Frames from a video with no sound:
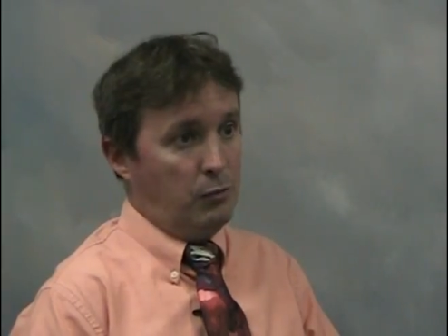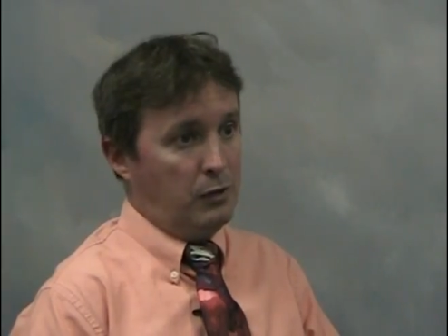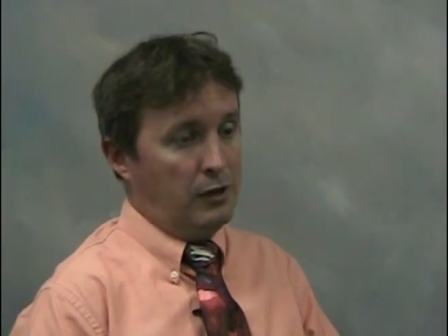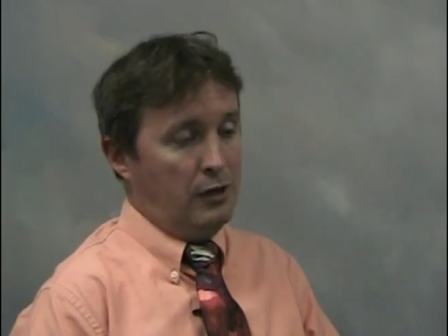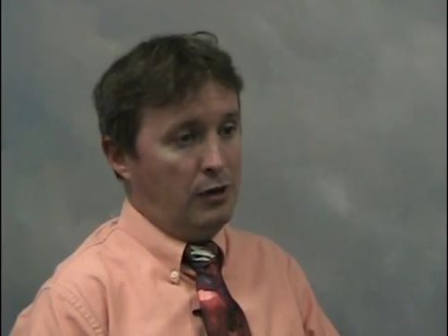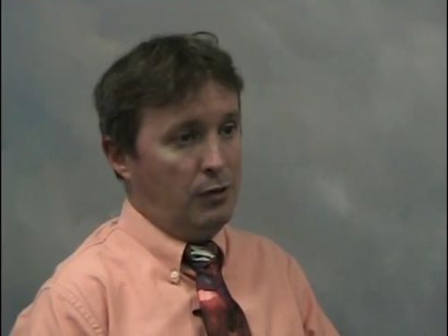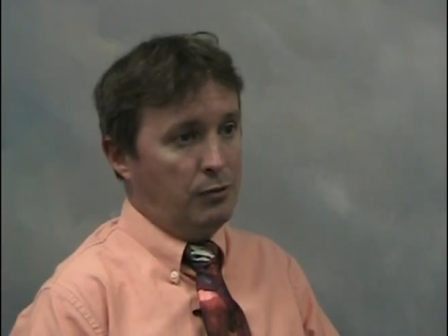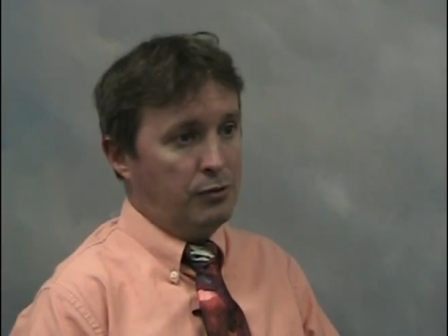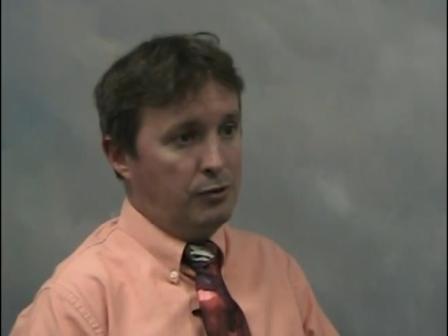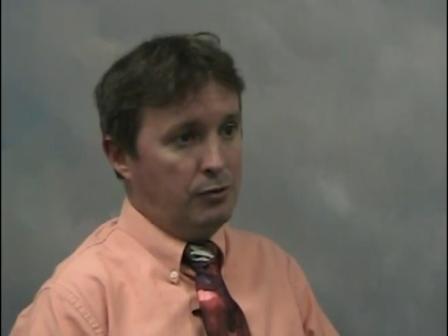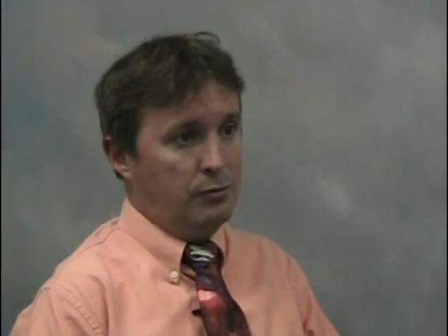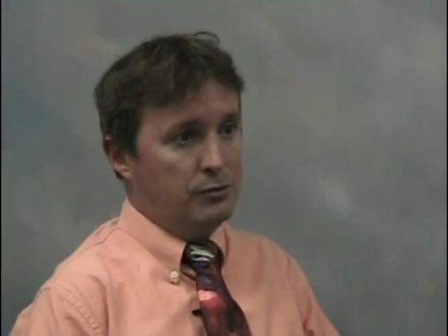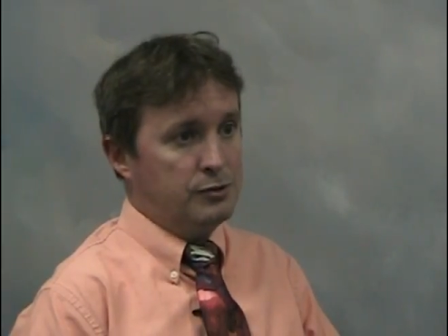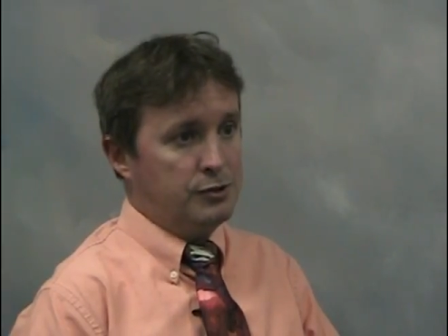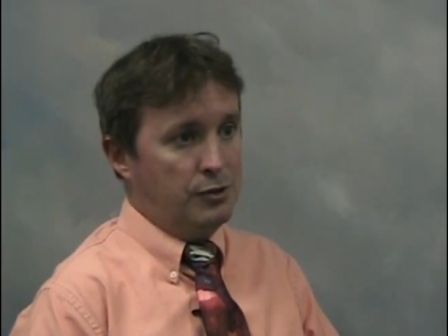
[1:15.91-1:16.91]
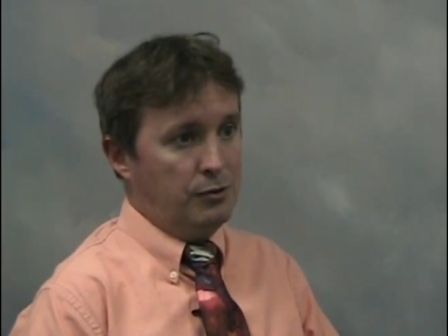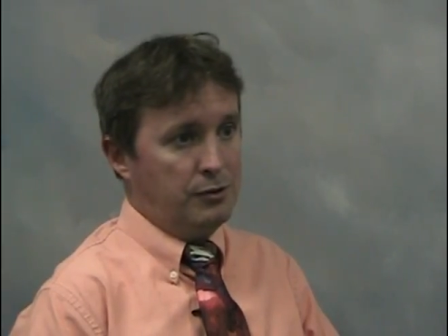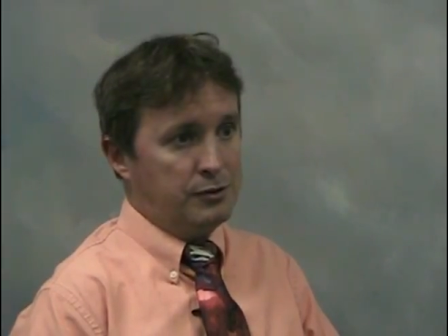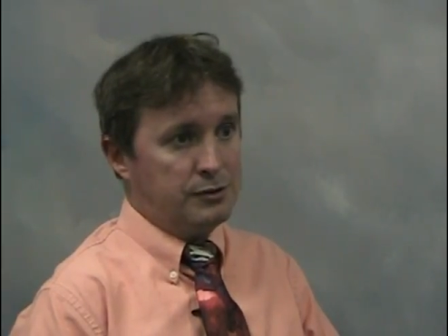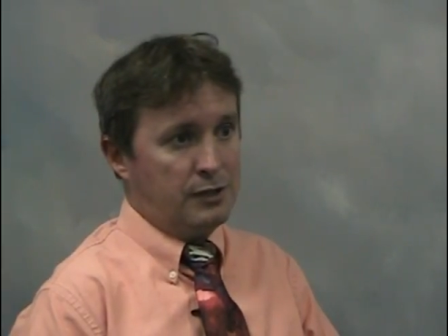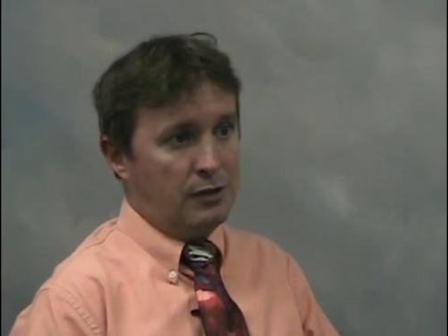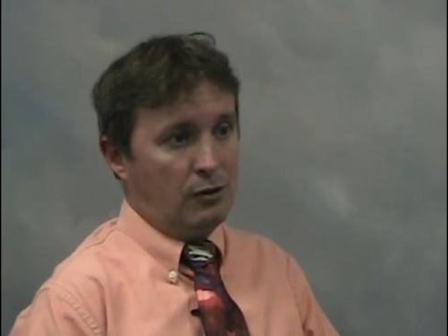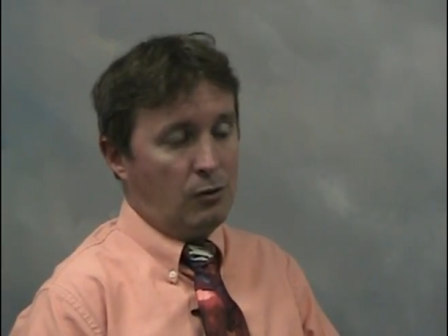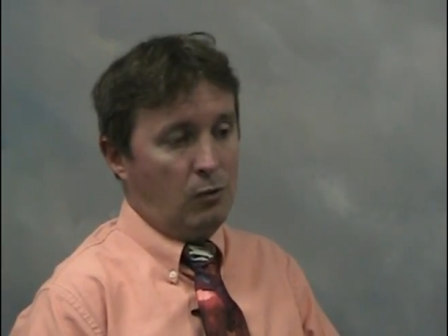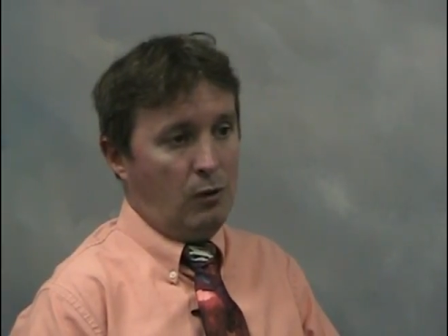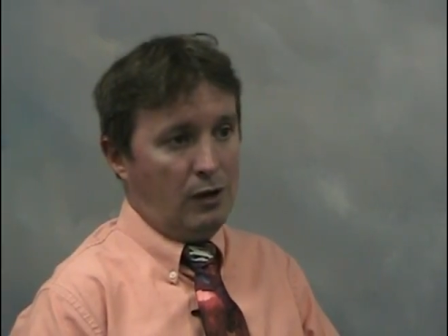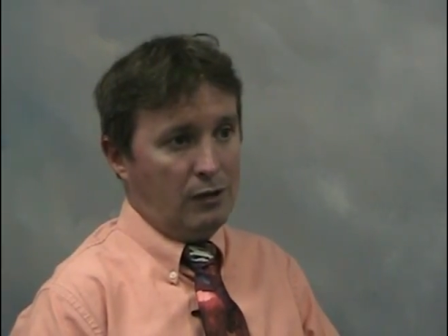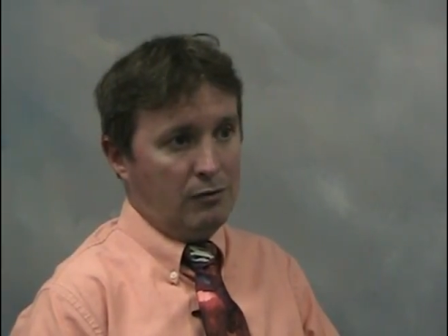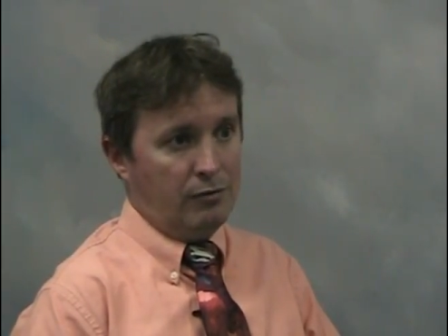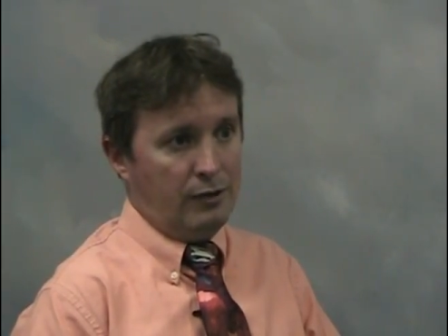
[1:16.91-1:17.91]
would go to students that are
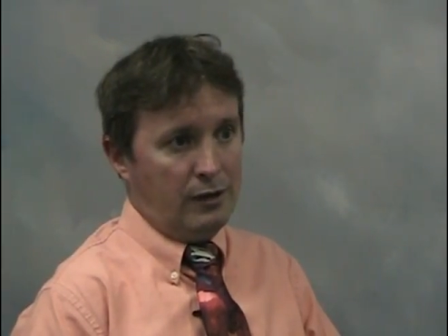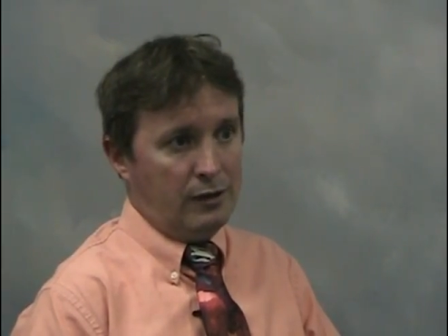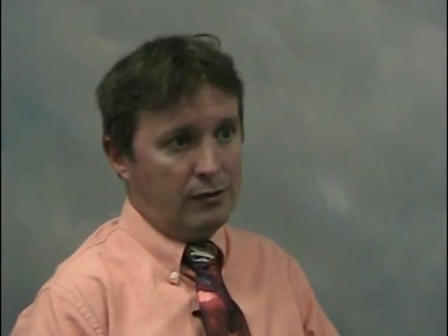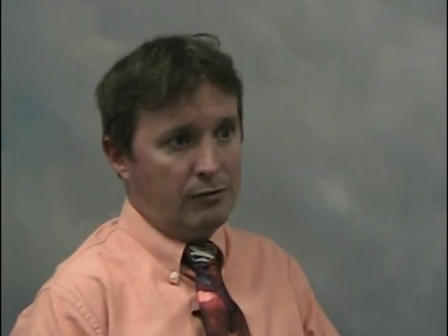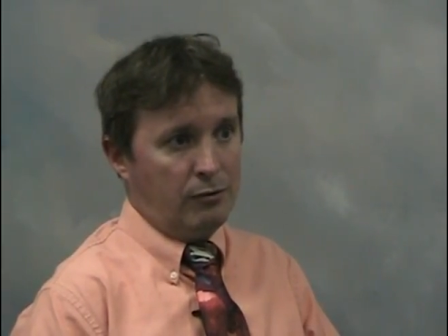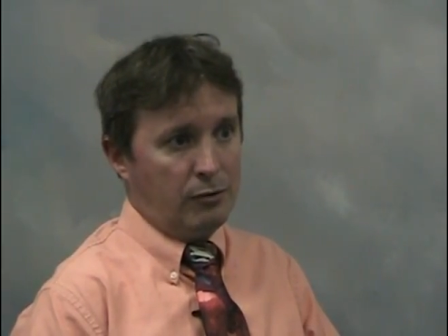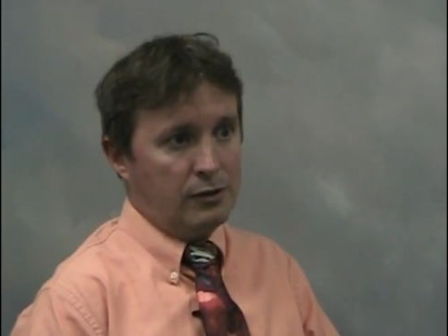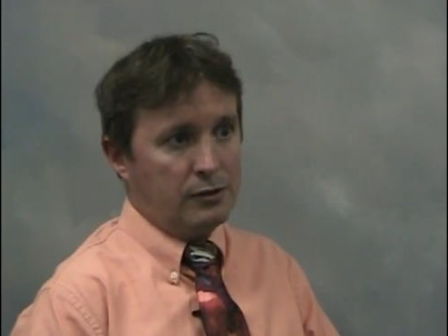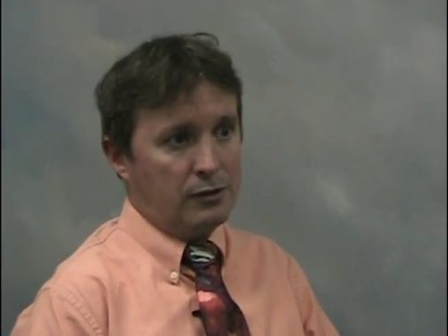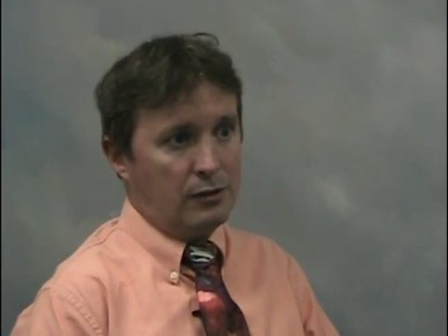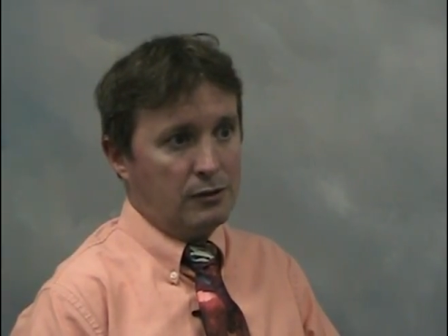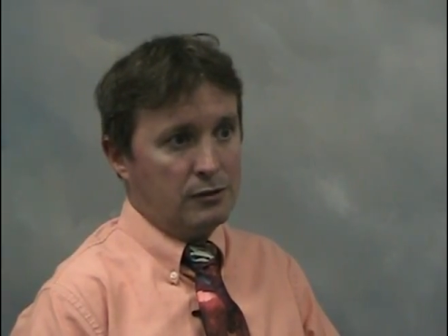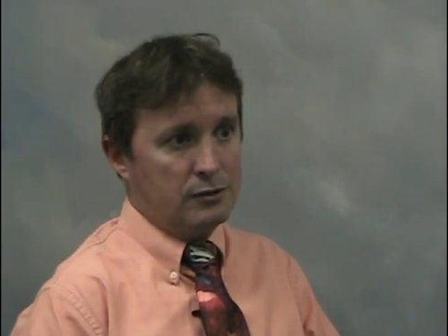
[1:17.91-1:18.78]
qualified for the